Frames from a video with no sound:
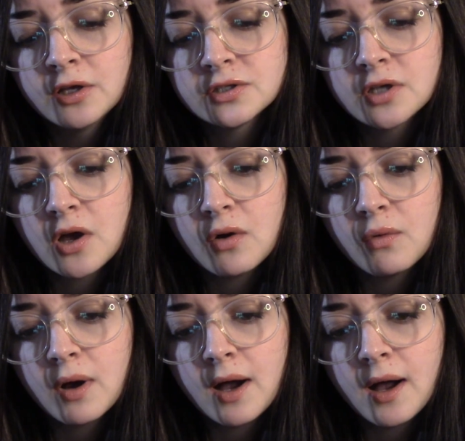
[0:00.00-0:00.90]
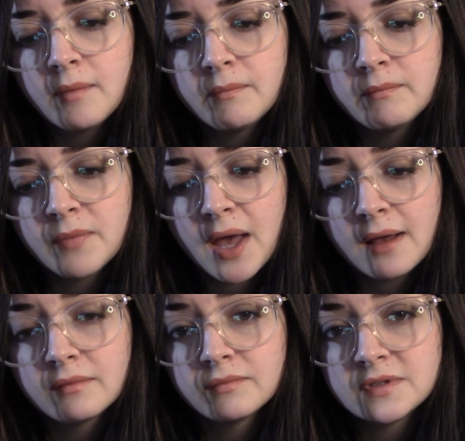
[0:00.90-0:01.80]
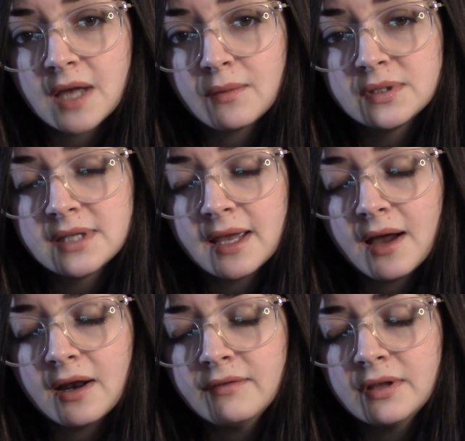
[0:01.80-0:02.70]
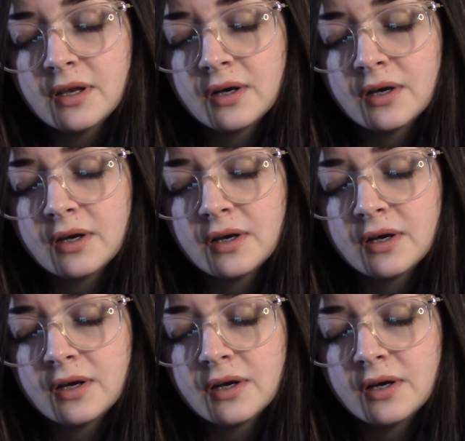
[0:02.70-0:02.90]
So, um, yeah, I would stay out of it.